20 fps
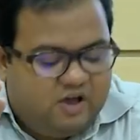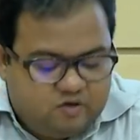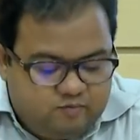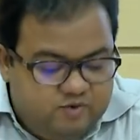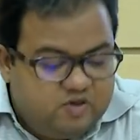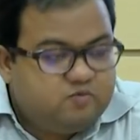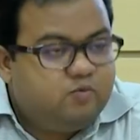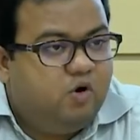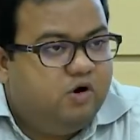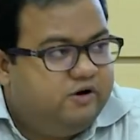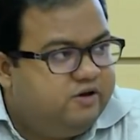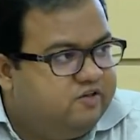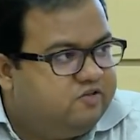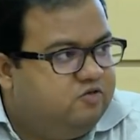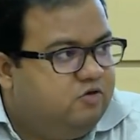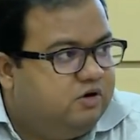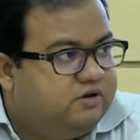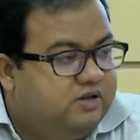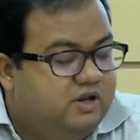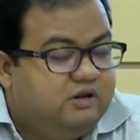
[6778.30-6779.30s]
Caste-based politics
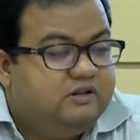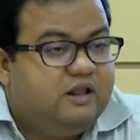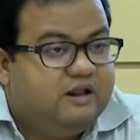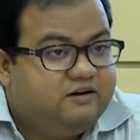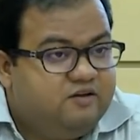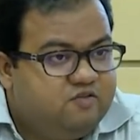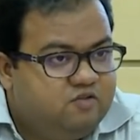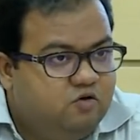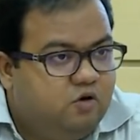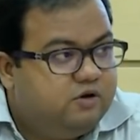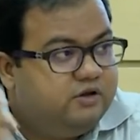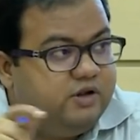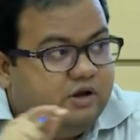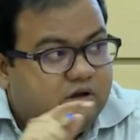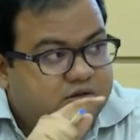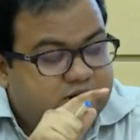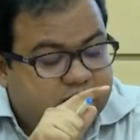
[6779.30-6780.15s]
is not there. That is not there.